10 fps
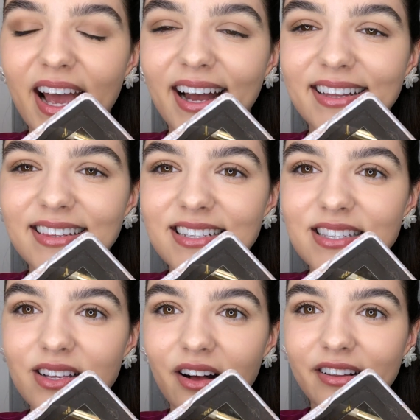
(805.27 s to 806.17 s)
add
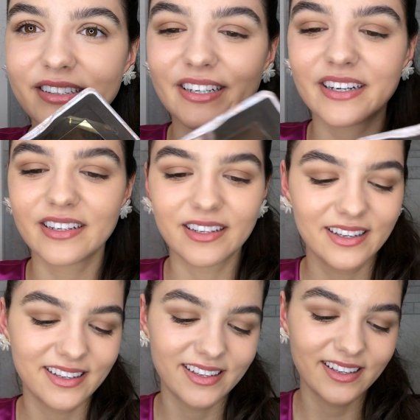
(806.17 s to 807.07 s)
this color.
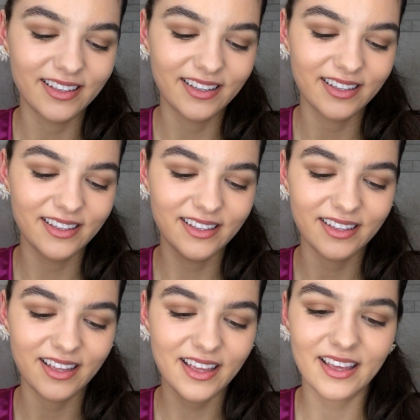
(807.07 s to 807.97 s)

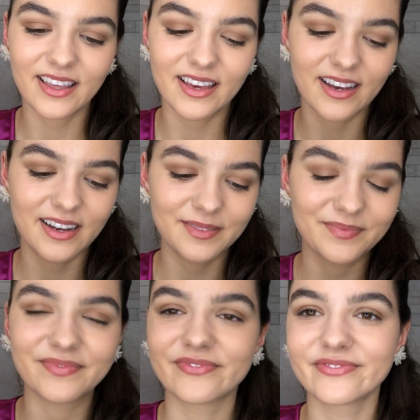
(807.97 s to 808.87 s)
Yeah,
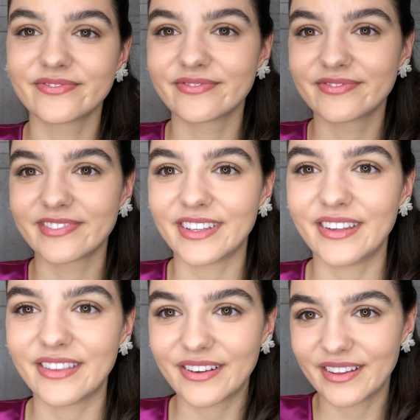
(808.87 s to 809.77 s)

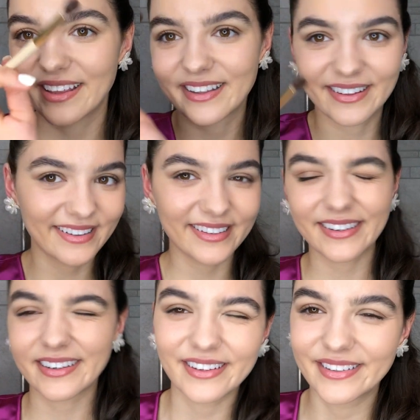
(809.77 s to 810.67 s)
you know that
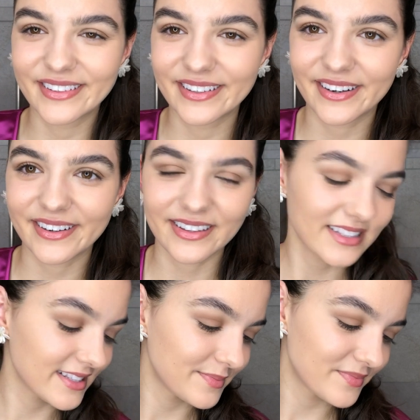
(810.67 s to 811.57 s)
color,
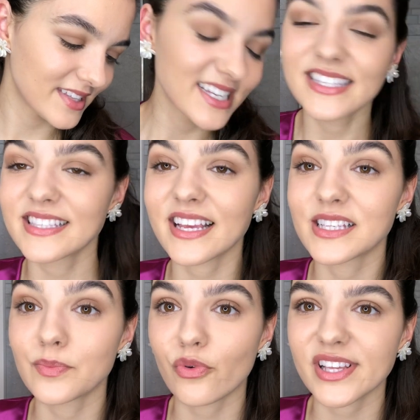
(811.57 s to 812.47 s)
girls.
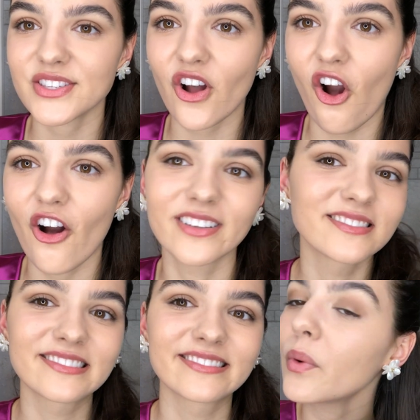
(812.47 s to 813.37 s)
It's espresso.
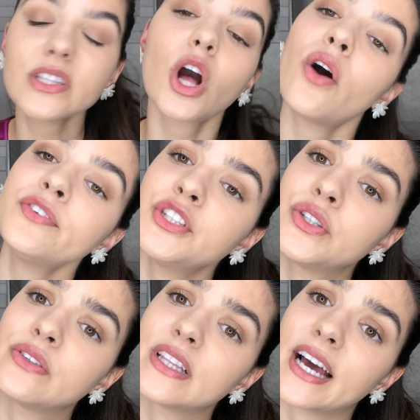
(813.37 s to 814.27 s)
What coffee do
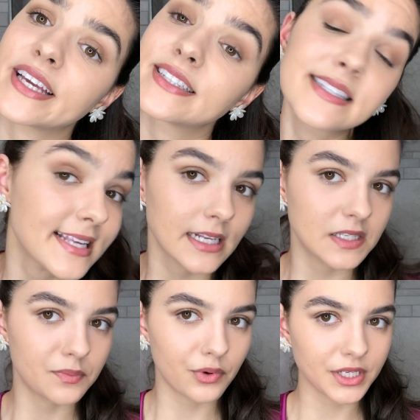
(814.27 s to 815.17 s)
you like? It's
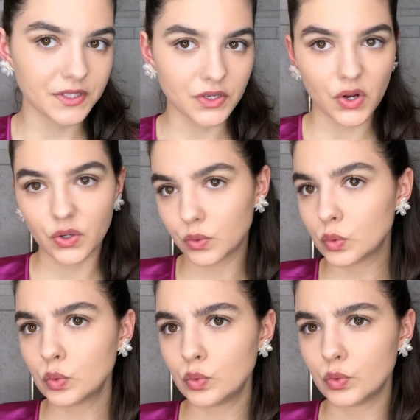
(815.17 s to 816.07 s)
espresso.
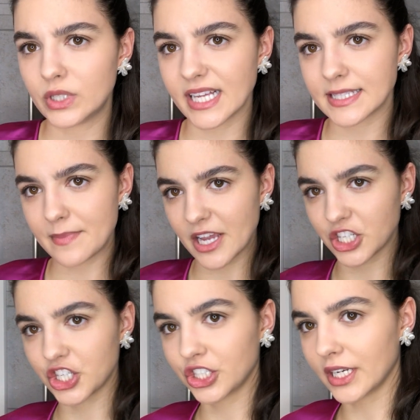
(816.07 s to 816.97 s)
Ooh, that's my
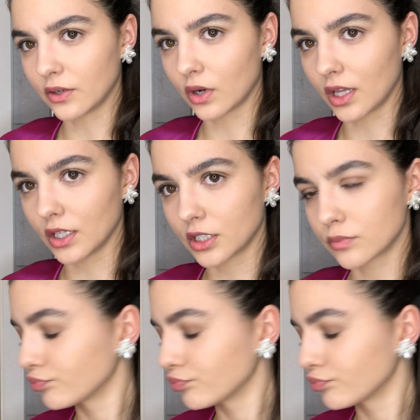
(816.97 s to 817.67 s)
shadow color.